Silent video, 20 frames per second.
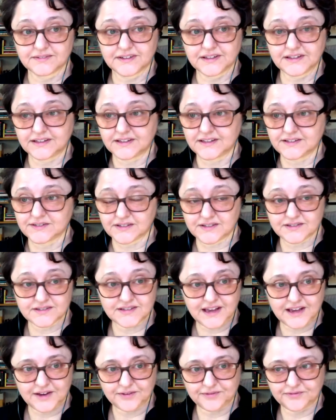Is it
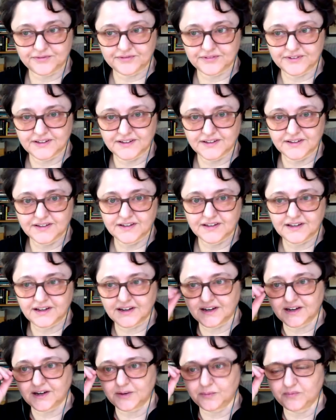safe?
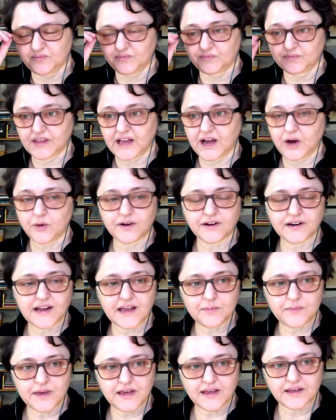How can I
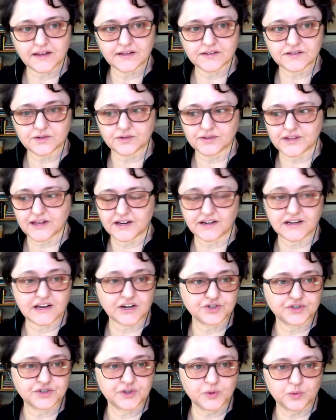make it so that it
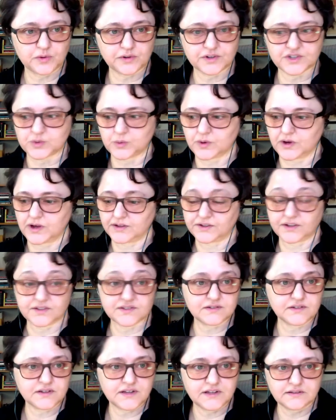actually works well? It
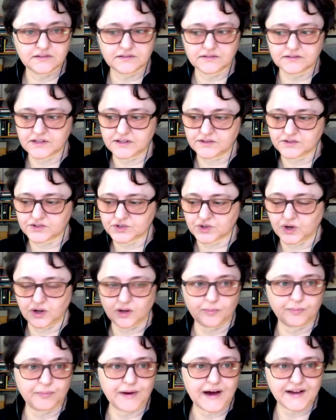doesn't install
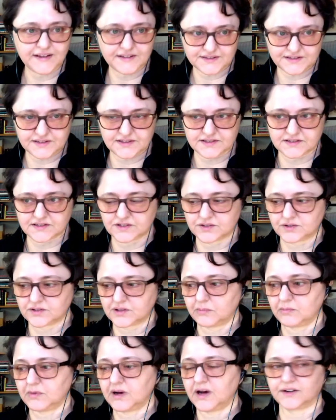biases into the
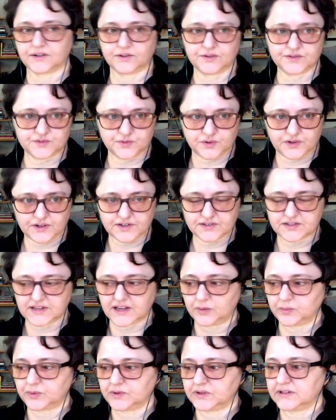models, for
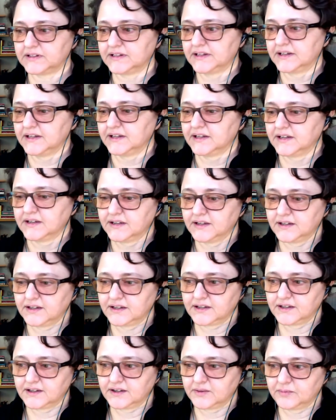example.
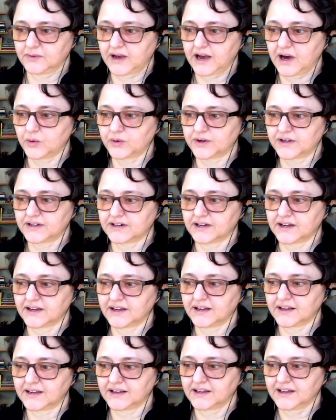How can I